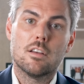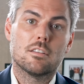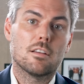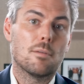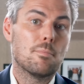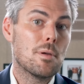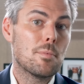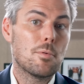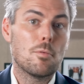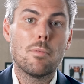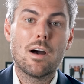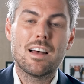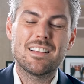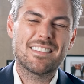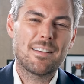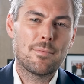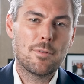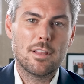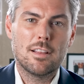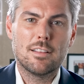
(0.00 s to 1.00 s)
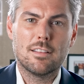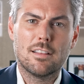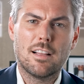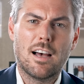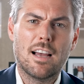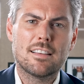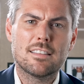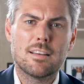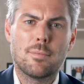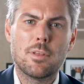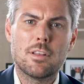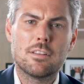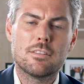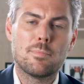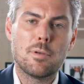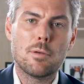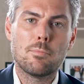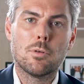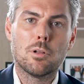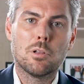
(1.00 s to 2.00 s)
Some people might like something that's a
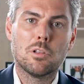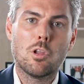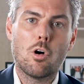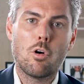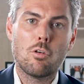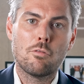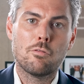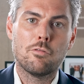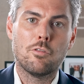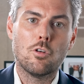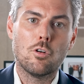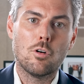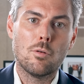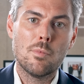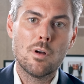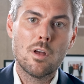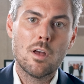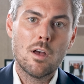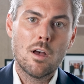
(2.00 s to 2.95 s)
bit more long form.